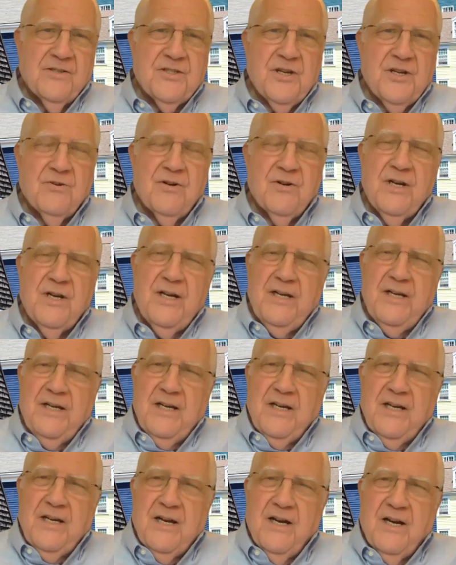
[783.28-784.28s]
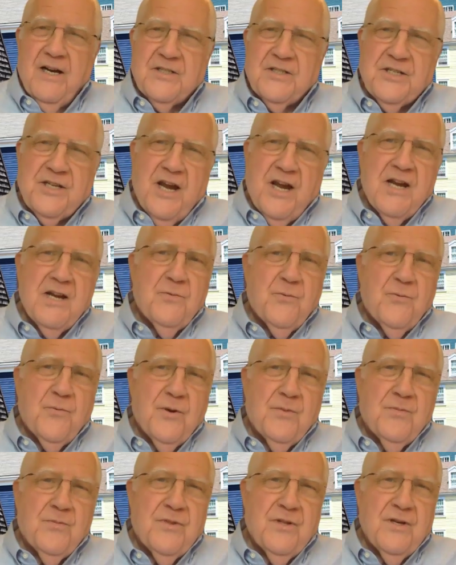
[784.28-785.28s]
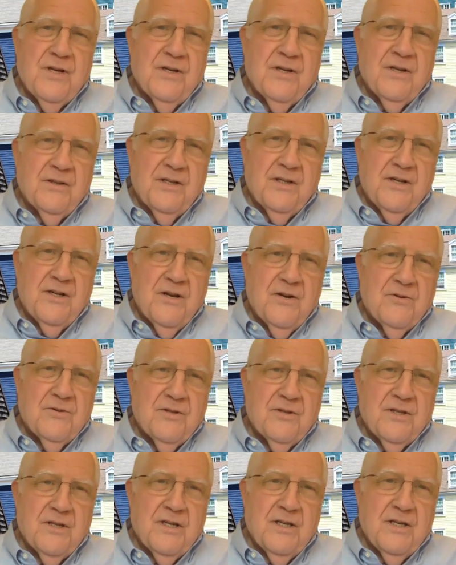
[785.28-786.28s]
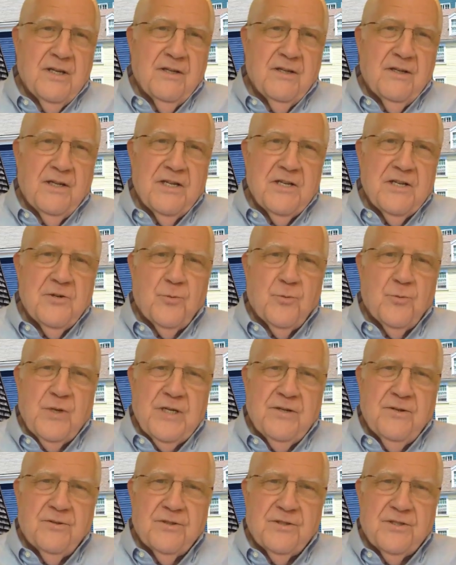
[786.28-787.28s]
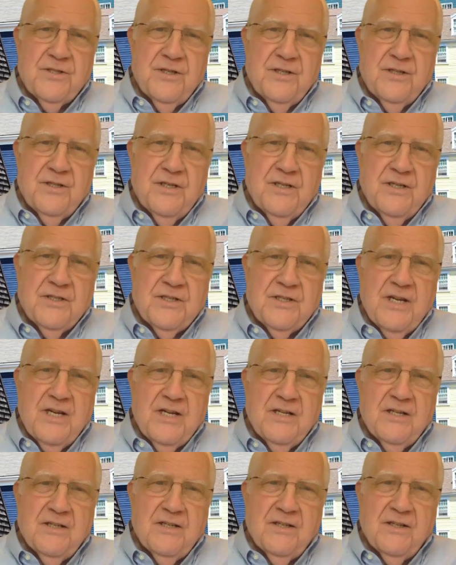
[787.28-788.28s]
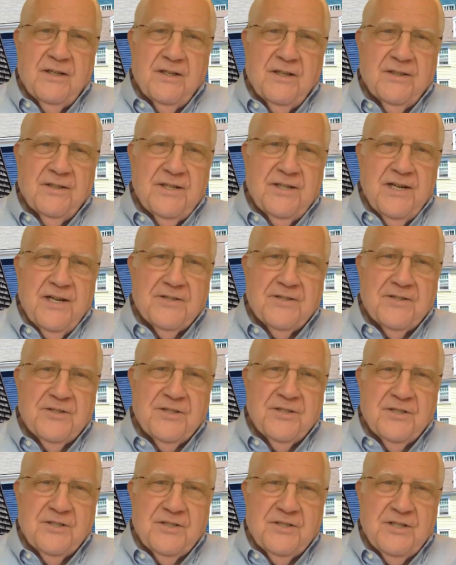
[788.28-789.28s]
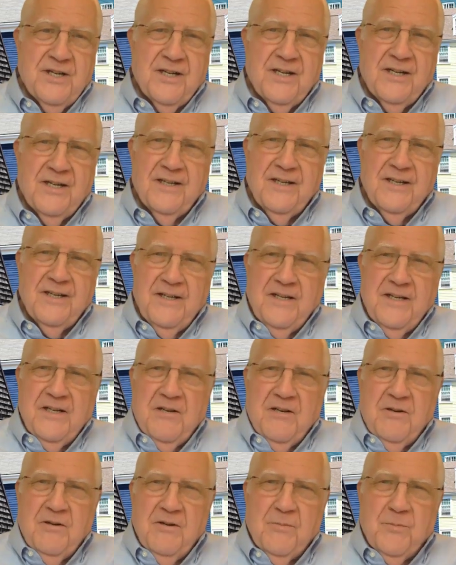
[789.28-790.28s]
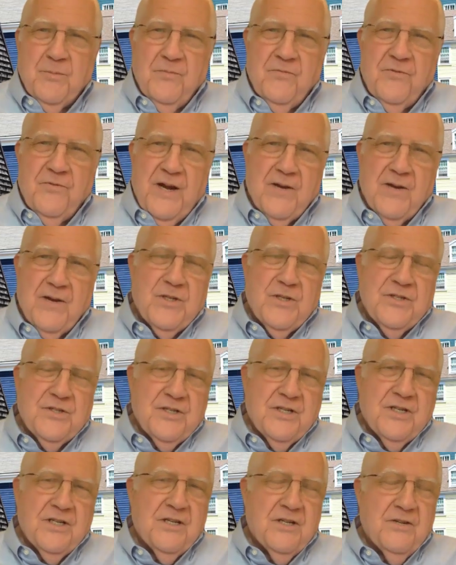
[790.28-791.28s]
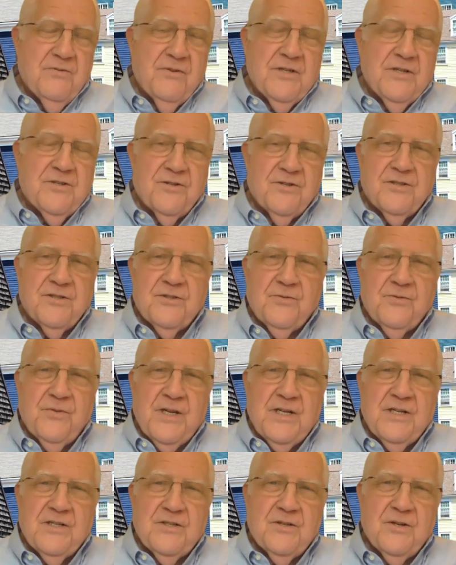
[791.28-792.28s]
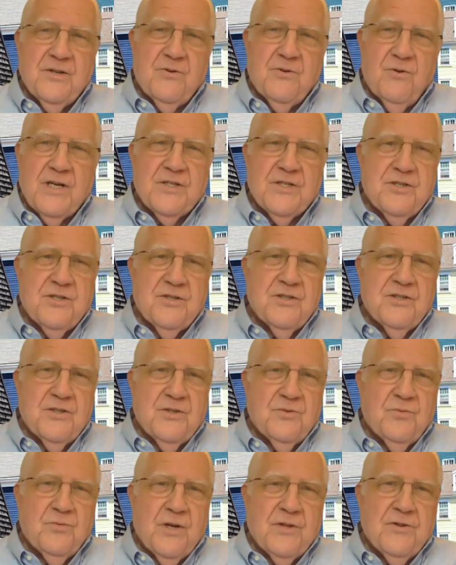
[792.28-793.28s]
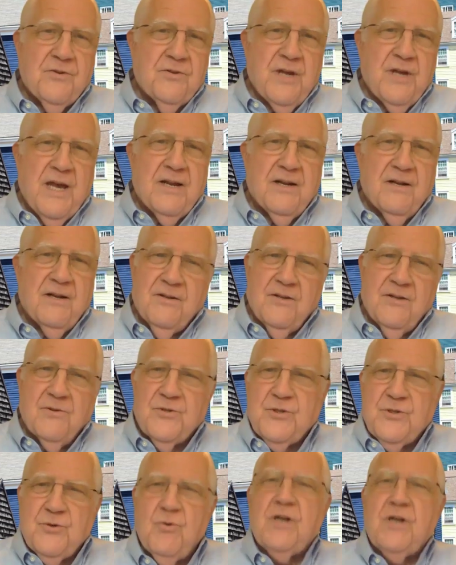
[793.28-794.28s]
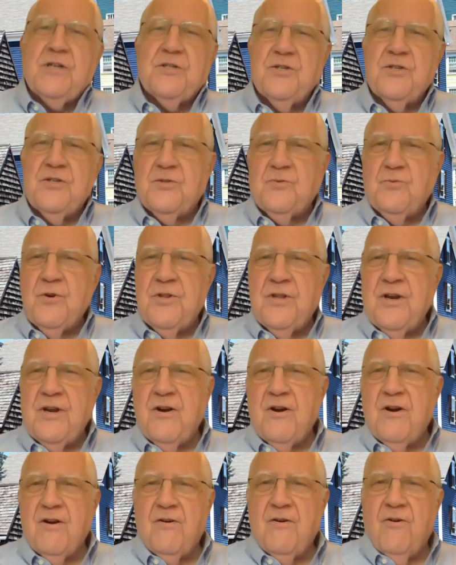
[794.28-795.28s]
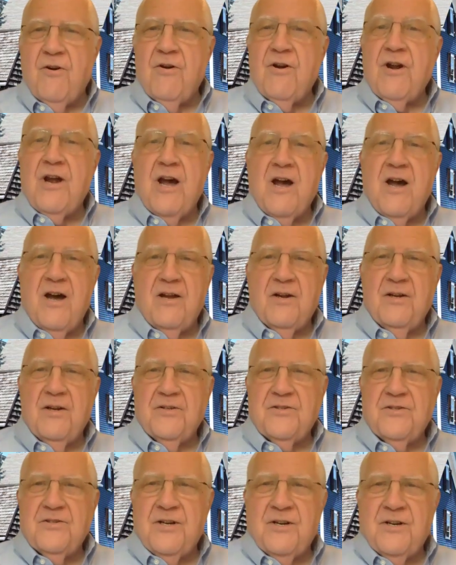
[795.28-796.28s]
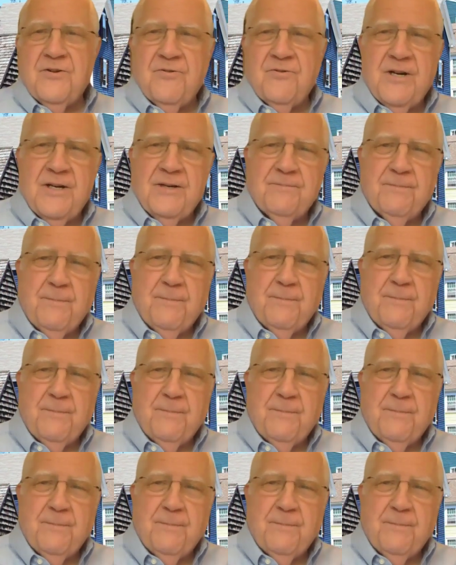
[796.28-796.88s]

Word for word: so, aside from the you know the legal beagles and the estate uh, taxes, uh, families and individuals face the questions whether that those questions were there or not. So. Uh,